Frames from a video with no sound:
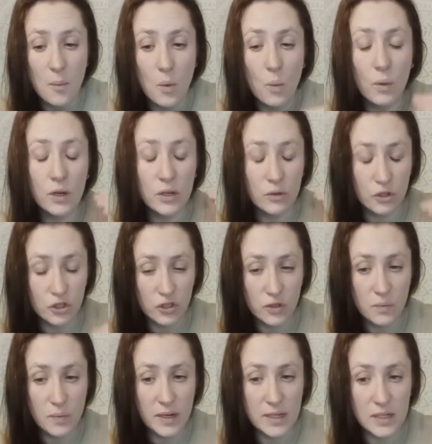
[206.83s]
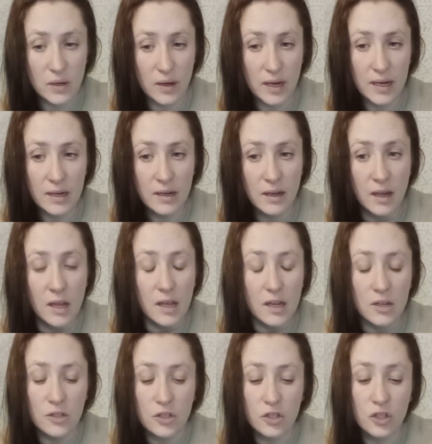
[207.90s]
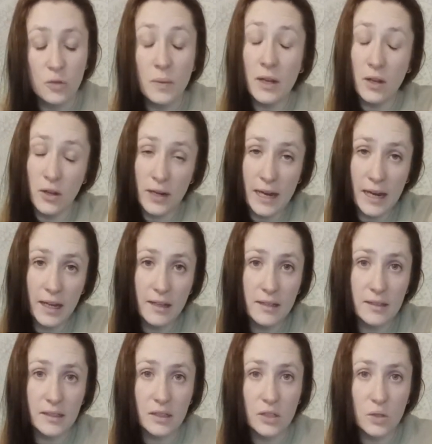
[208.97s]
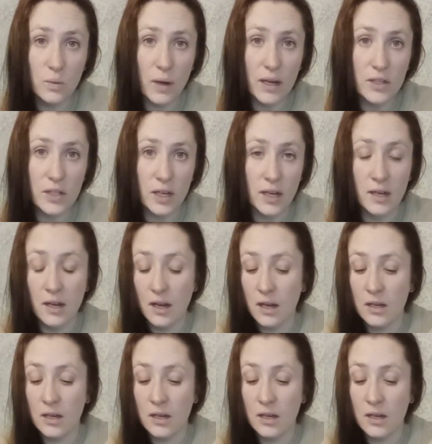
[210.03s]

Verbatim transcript: But what you should be doing is you should be looking at the situation